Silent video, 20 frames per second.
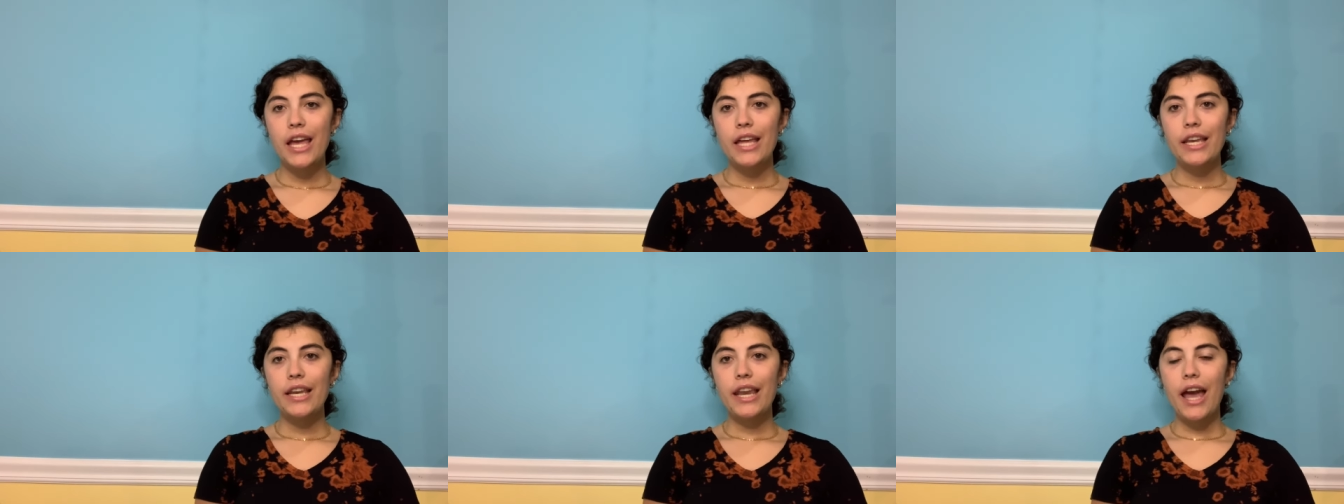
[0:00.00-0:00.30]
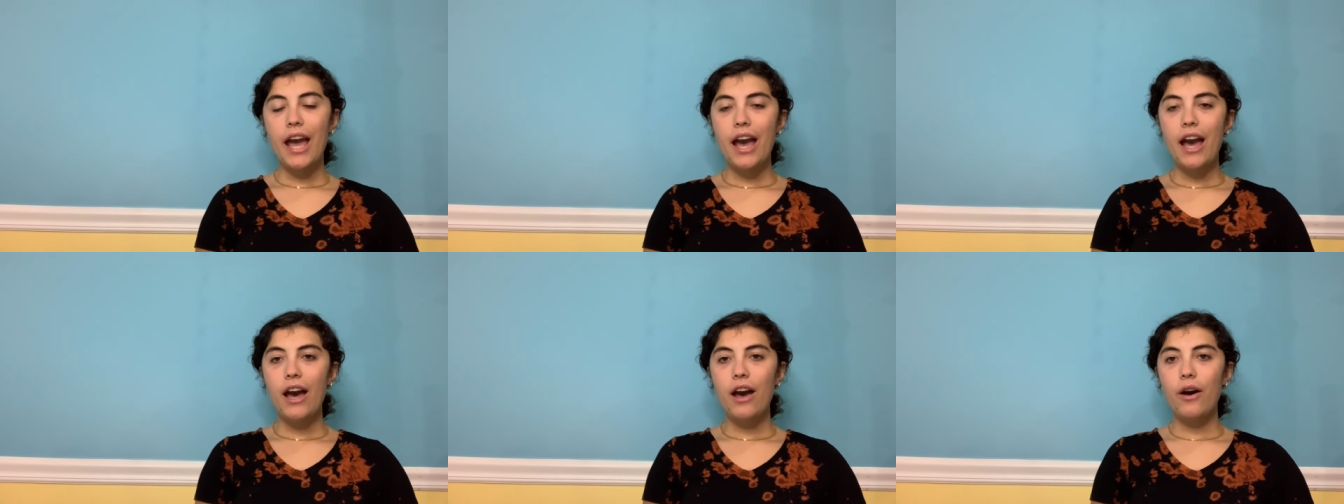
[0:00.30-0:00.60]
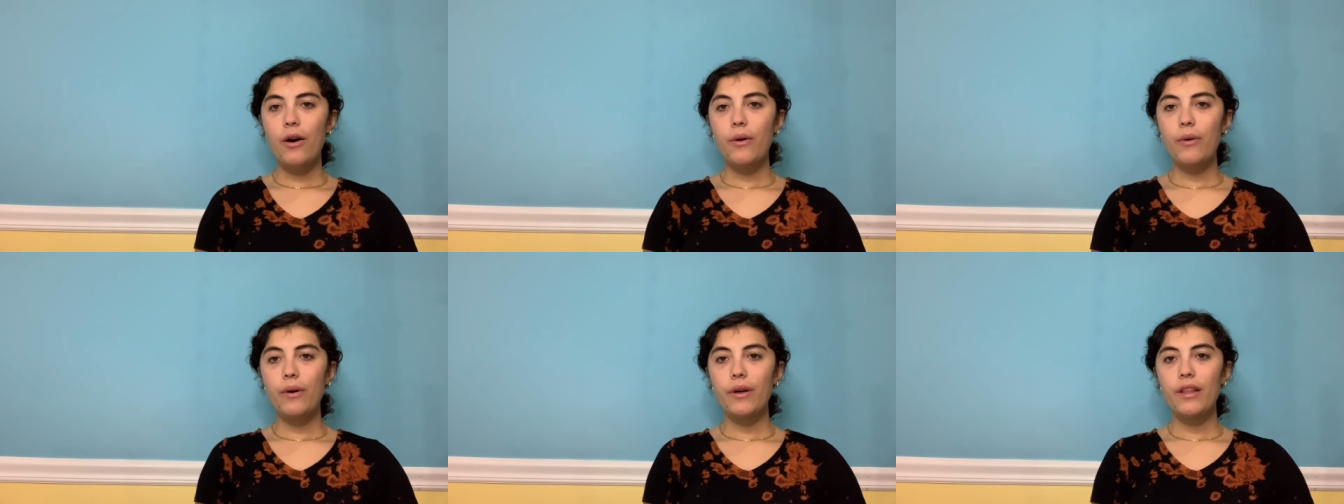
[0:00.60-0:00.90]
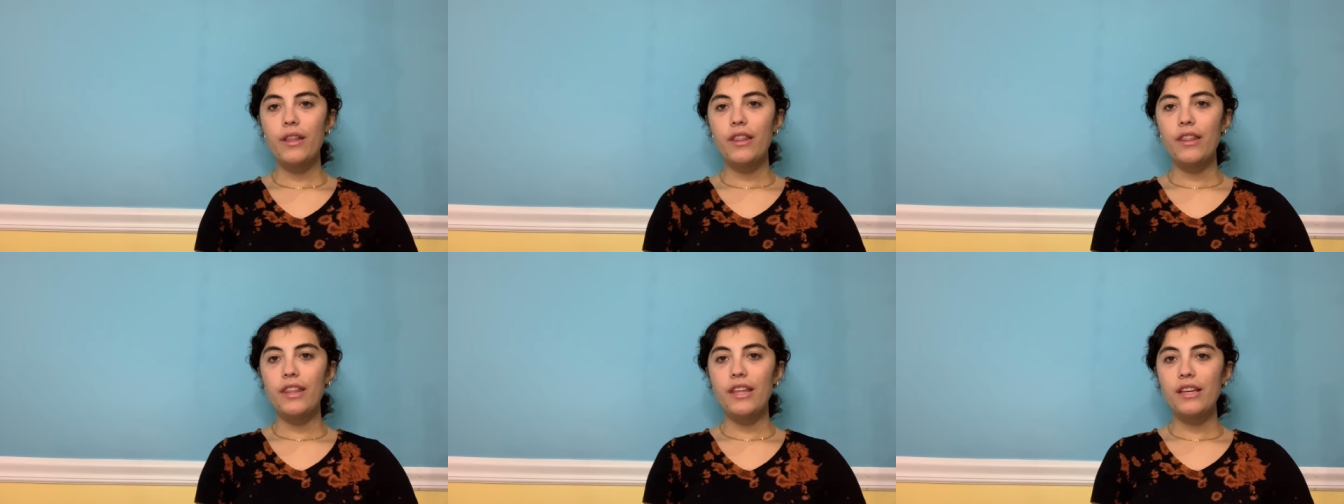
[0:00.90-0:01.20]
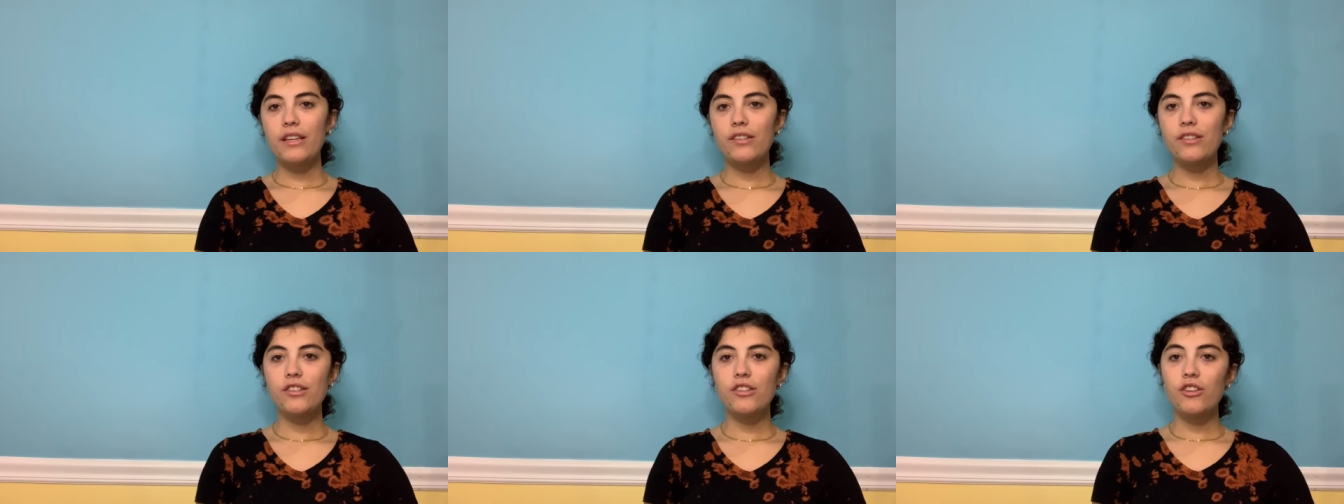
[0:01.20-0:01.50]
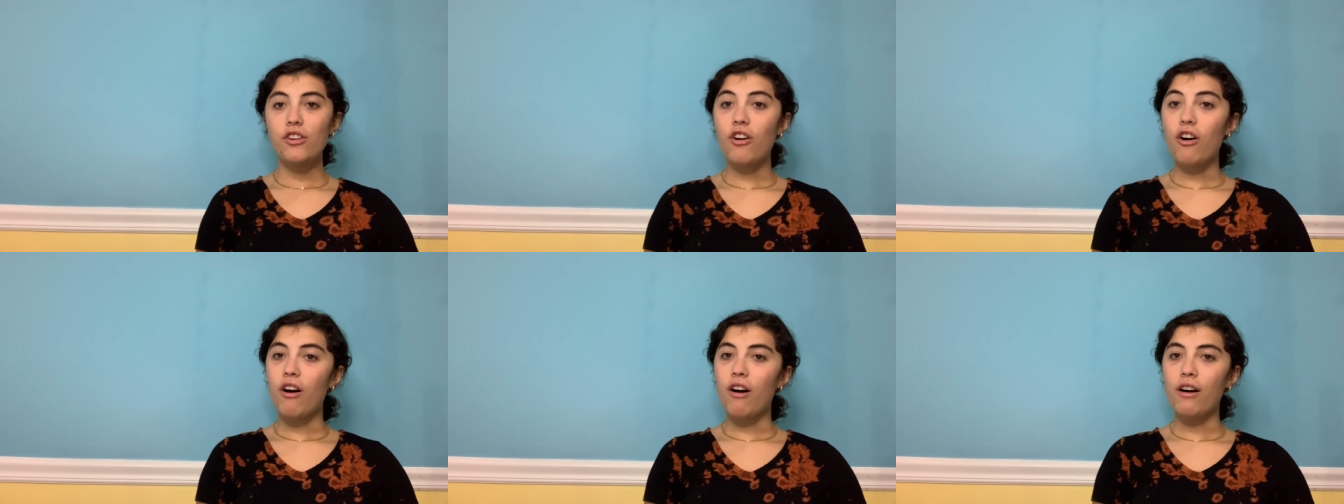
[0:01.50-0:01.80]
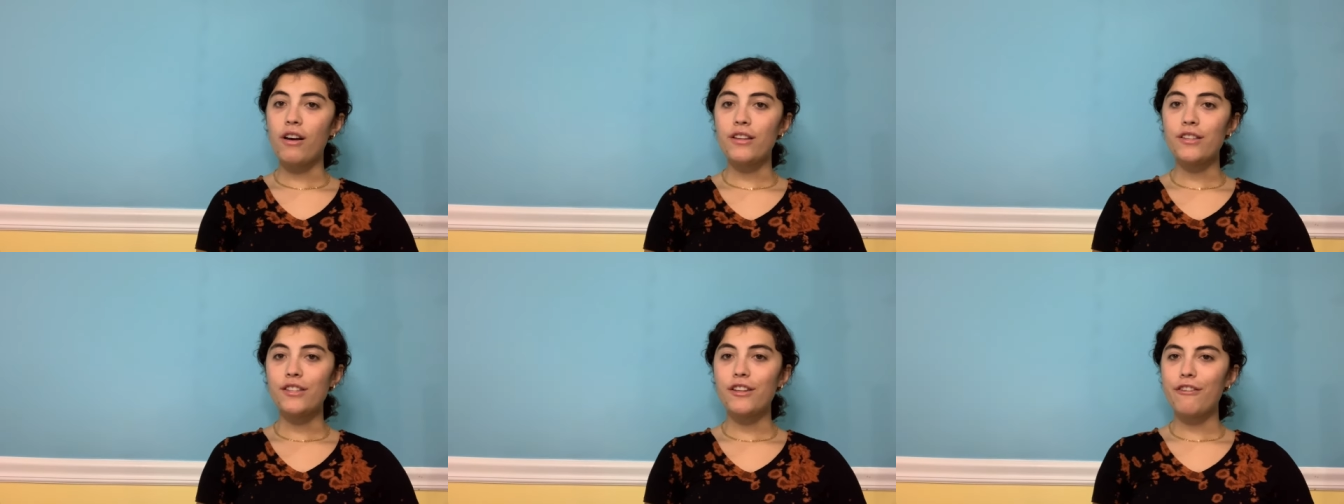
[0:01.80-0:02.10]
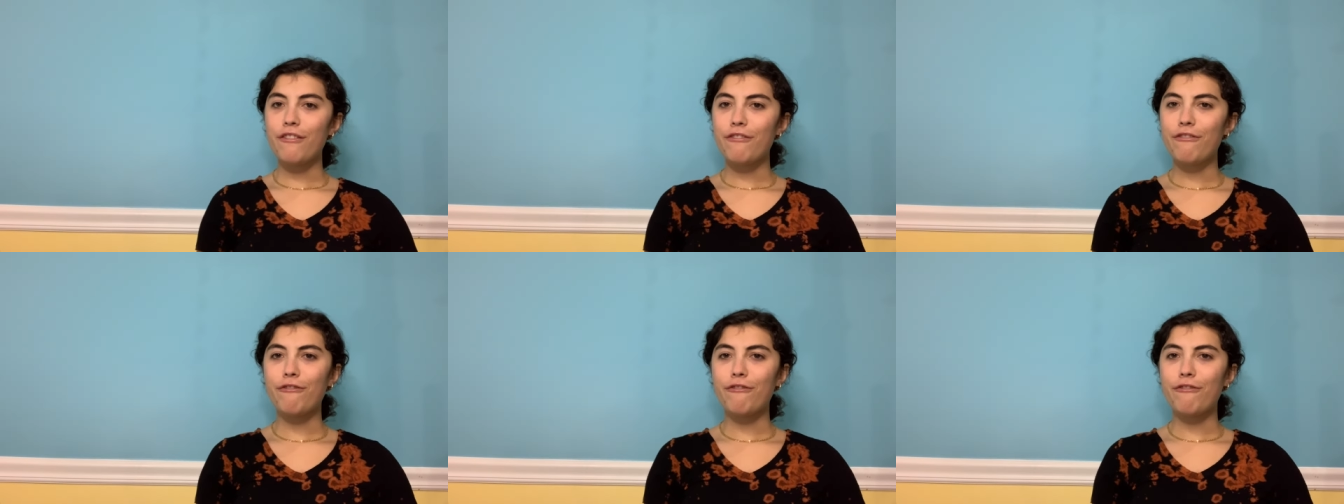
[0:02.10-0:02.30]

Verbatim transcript: Now, this caused